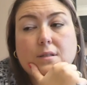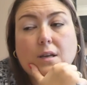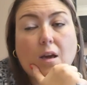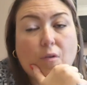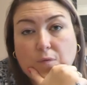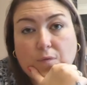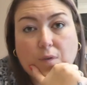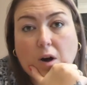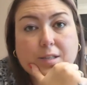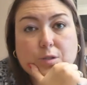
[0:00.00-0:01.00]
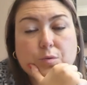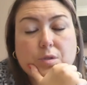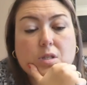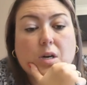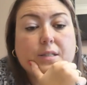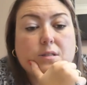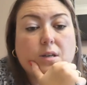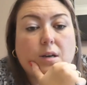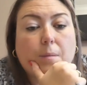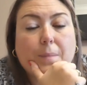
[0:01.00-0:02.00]
if I do decide
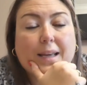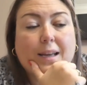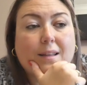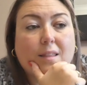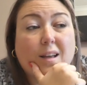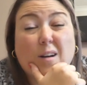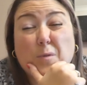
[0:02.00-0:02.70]
to make anything,